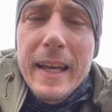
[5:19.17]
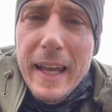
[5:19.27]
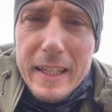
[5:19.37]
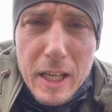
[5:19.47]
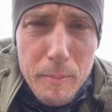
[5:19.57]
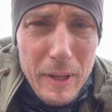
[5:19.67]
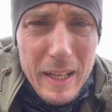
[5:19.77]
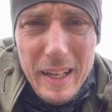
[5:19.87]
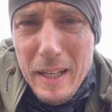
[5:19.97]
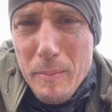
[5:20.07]
it can be
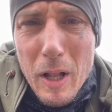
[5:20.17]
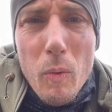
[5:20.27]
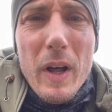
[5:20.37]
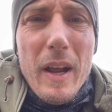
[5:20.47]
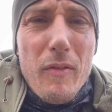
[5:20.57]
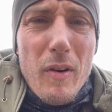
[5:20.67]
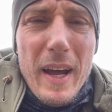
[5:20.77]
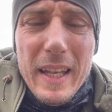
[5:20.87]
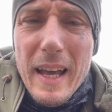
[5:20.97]
an email, whatever, right?